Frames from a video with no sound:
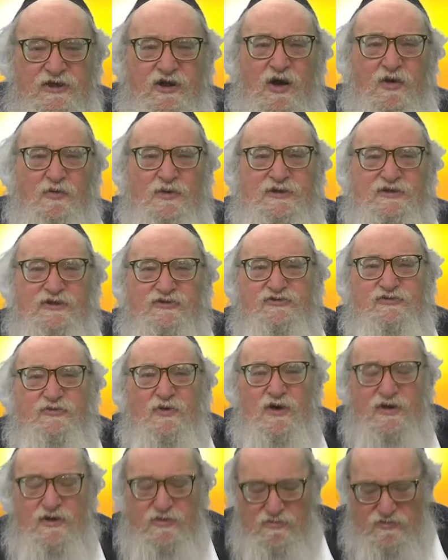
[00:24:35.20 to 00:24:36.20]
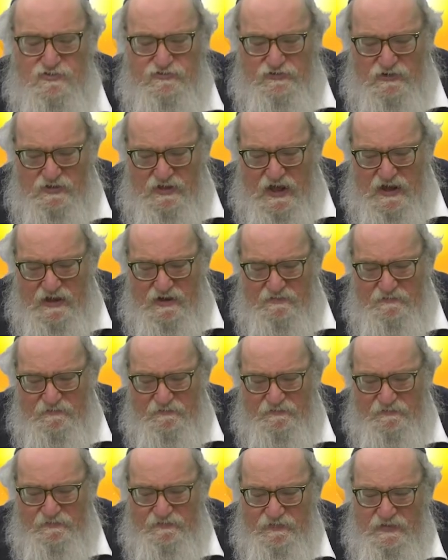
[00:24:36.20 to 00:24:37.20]
to go and destroy
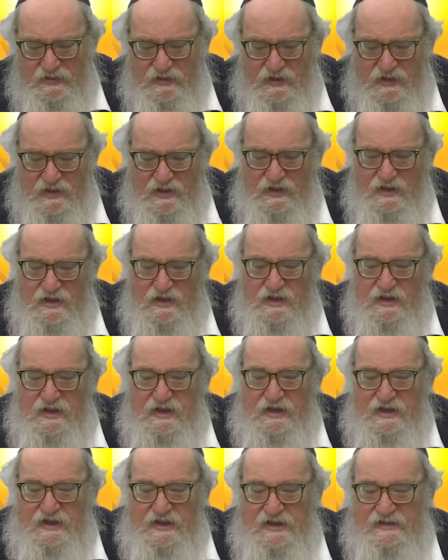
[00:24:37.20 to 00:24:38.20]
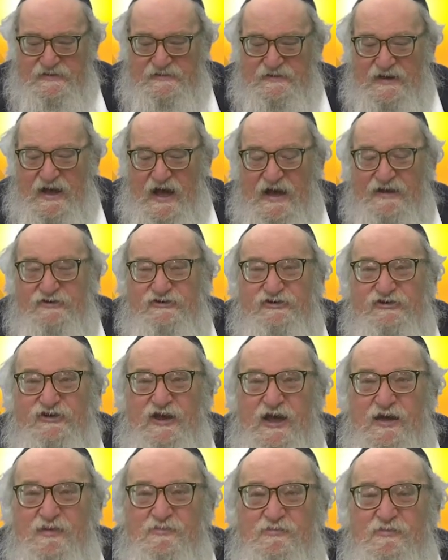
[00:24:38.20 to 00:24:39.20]
Yerushalayim. It's
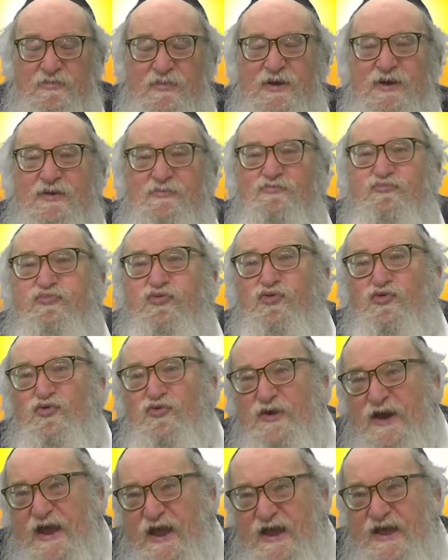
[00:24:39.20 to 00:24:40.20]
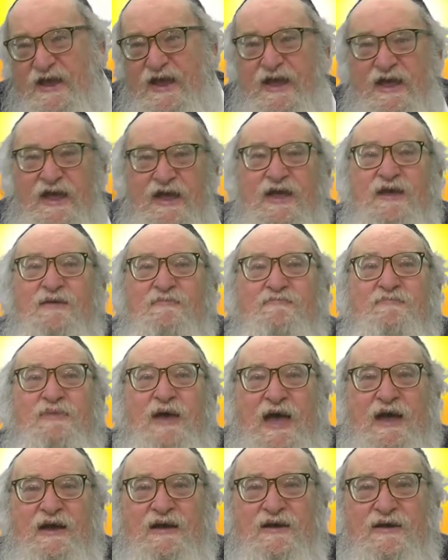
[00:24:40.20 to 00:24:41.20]
Hashem bringing
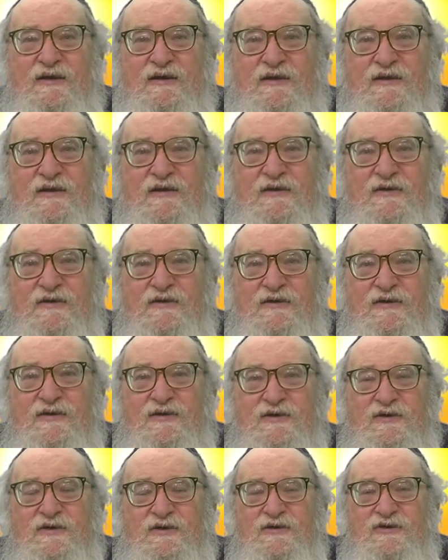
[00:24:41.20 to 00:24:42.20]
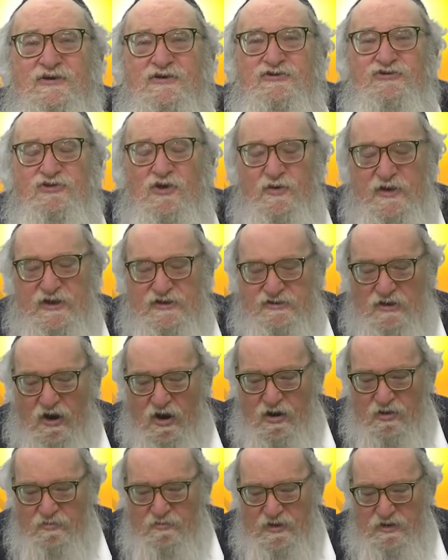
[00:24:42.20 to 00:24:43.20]
him back so
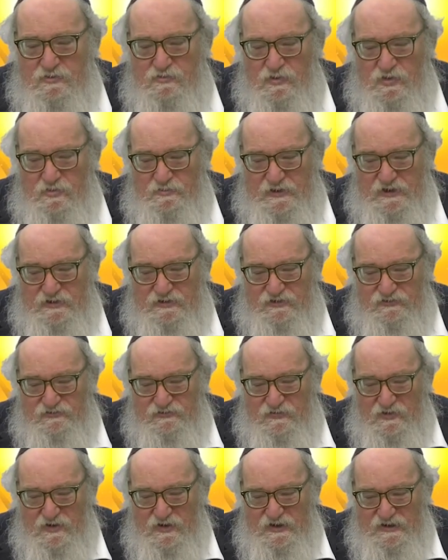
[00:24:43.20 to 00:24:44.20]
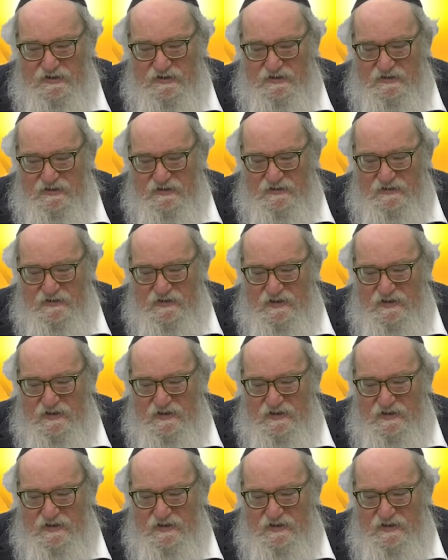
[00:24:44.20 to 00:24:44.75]
his army will be destroyed.